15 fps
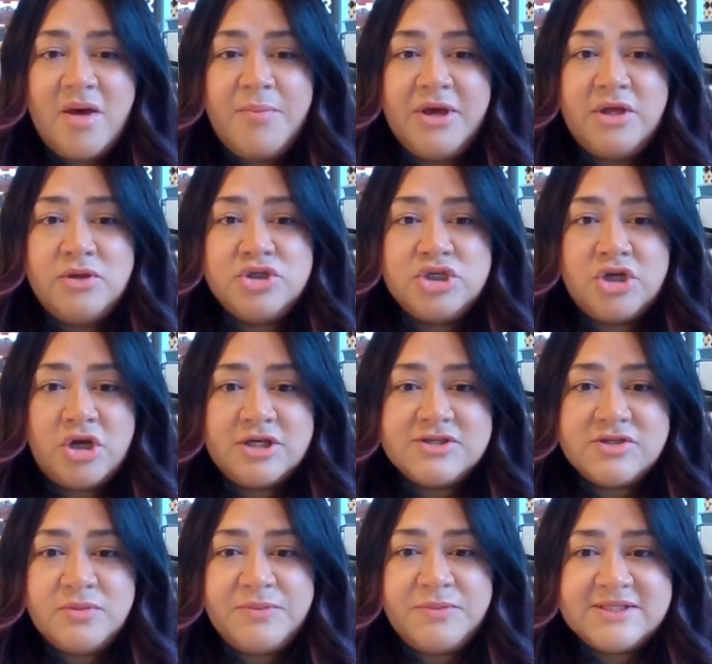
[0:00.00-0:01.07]
but you should
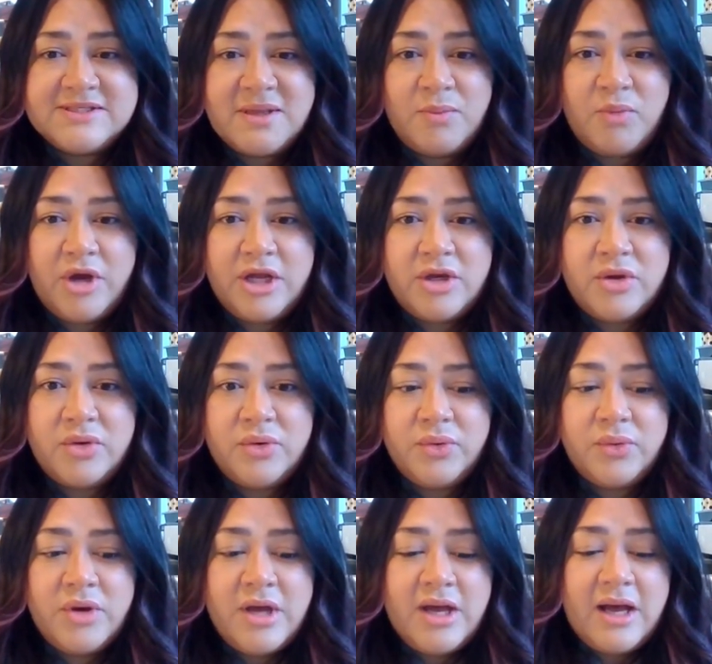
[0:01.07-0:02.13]
also be someone
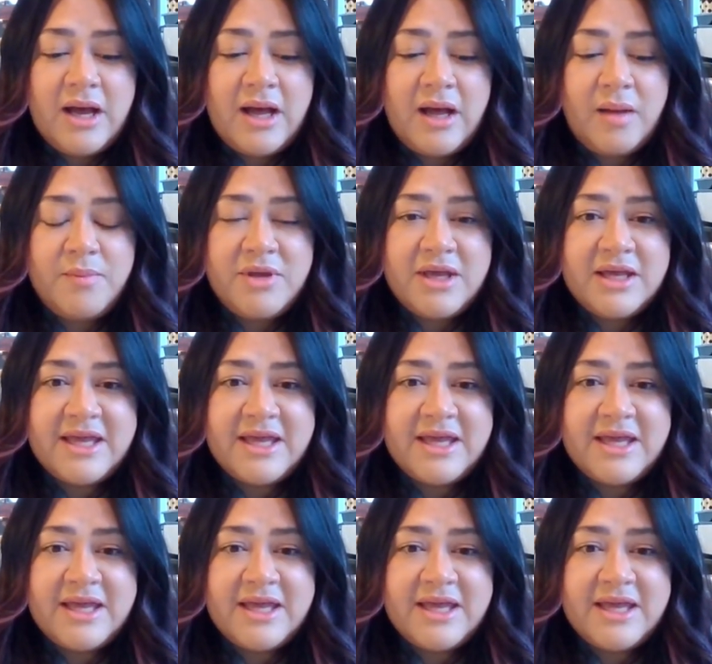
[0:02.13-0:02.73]
who um,